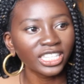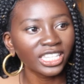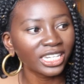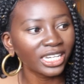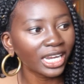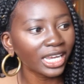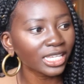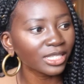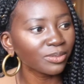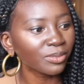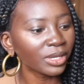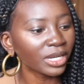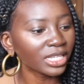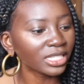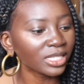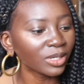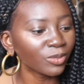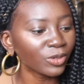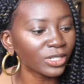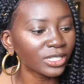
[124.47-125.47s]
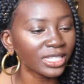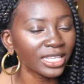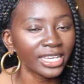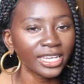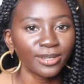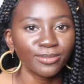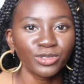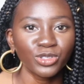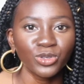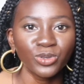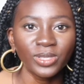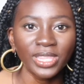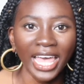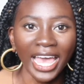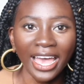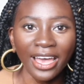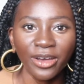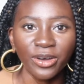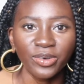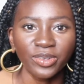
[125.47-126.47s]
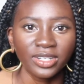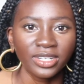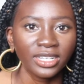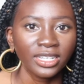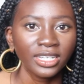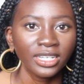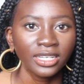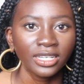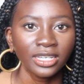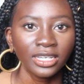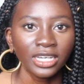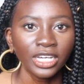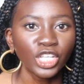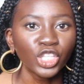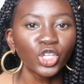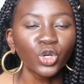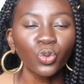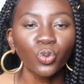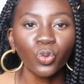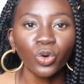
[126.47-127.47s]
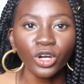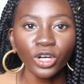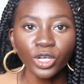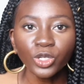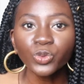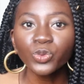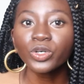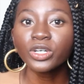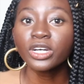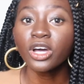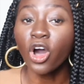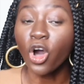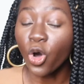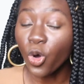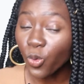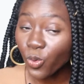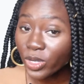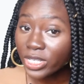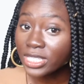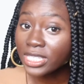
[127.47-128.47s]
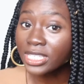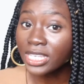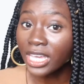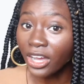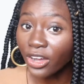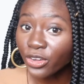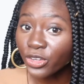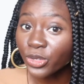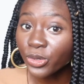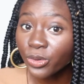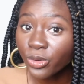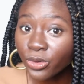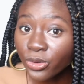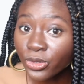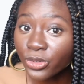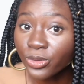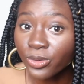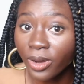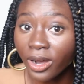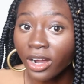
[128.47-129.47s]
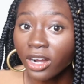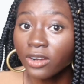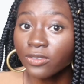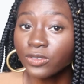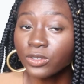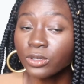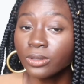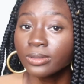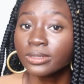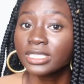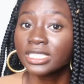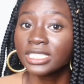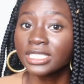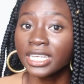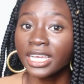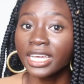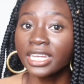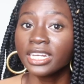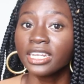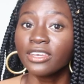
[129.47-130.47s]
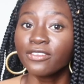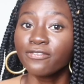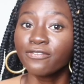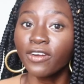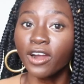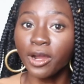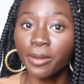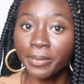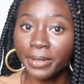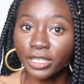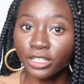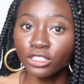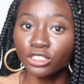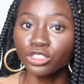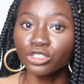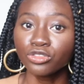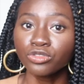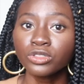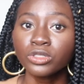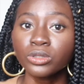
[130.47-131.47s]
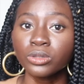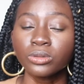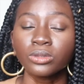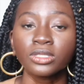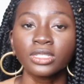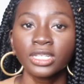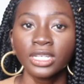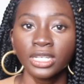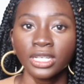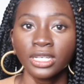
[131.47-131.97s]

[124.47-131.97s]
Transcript: The next minute someone's saying I'm too loud. The world will always tell you who you are if you don't stand firm in your truth.